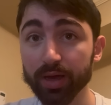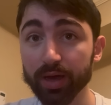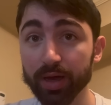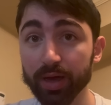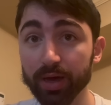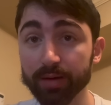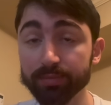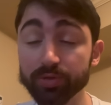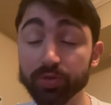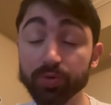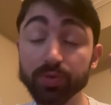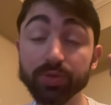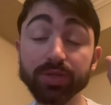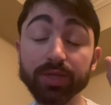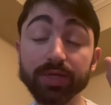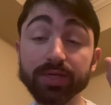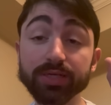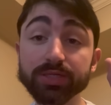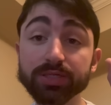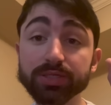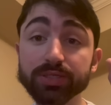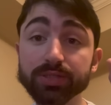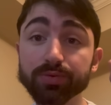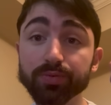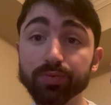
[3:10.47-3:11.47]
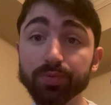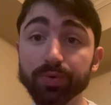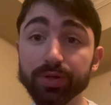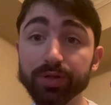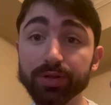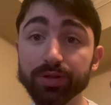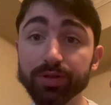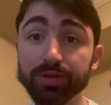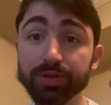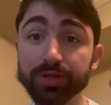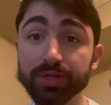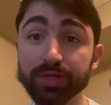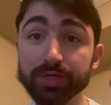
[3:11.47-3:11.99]
I'm doing this
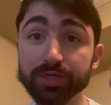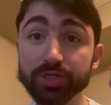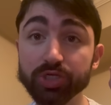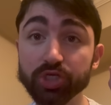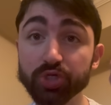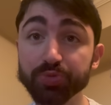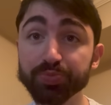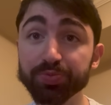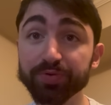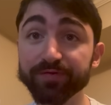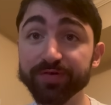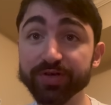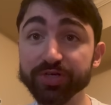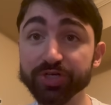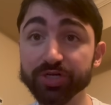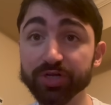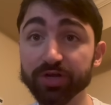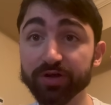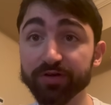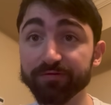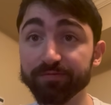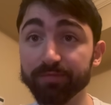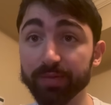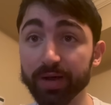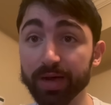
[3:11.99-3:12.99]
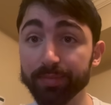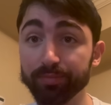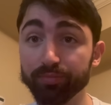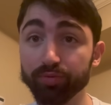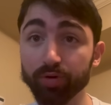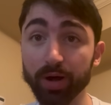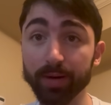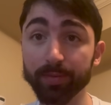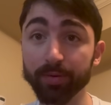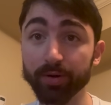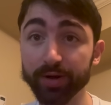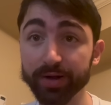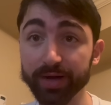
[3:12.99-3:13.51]
with the supervision of my
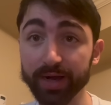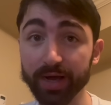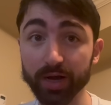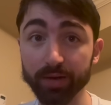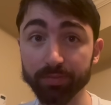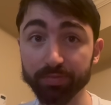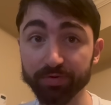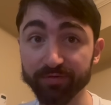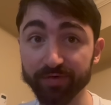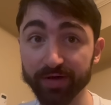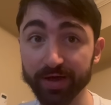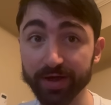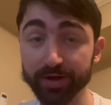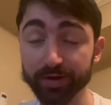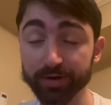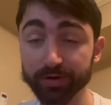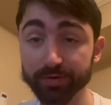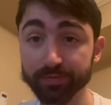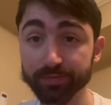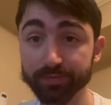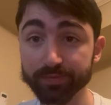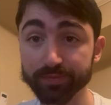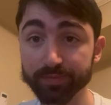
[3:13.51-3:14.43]
primary care provider,